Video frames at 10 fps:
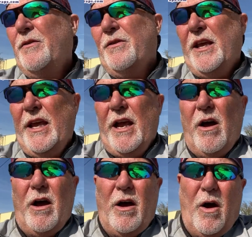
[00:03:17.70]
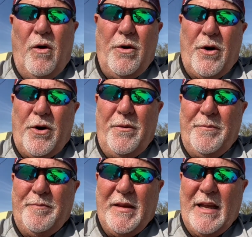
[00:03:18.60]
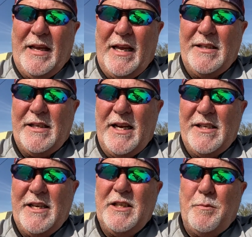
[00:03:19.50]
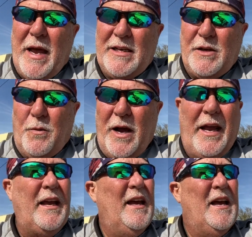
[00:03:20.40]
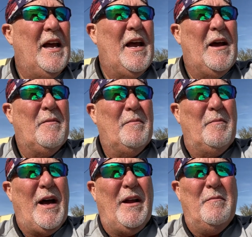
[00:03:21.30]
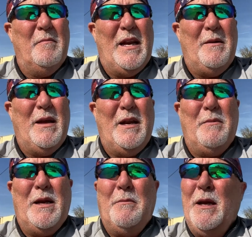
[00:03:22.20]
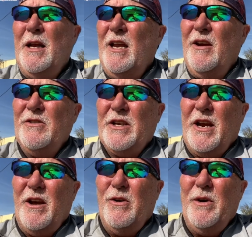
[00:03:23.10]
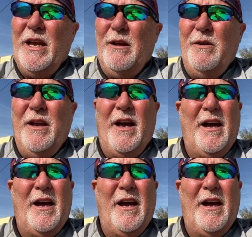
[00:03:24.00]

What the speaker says: the owner, has since passed away, but many years ago, he